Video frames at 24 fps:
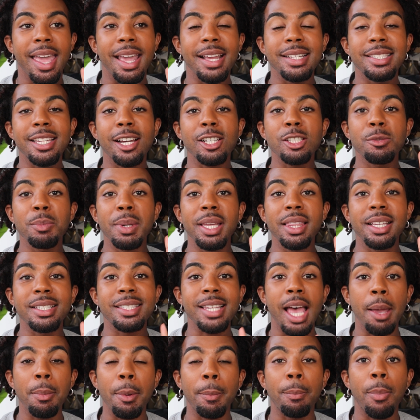It tells me the
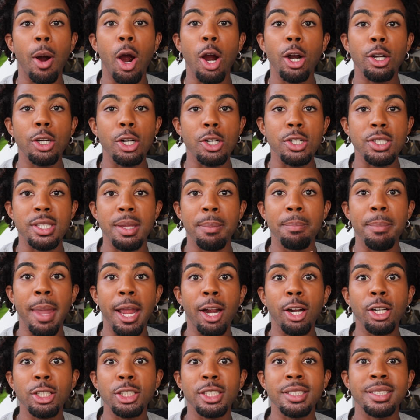type of partners and
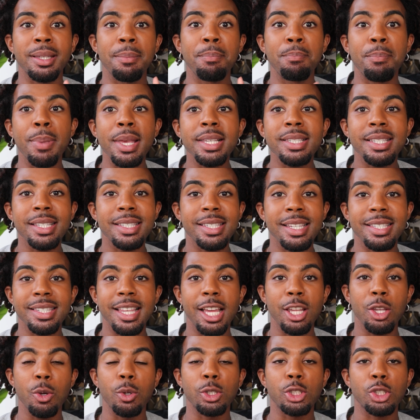marriages and businesses
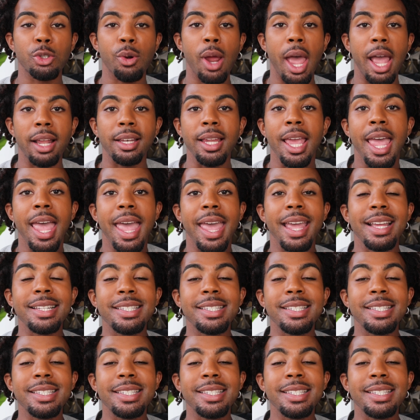that you attract.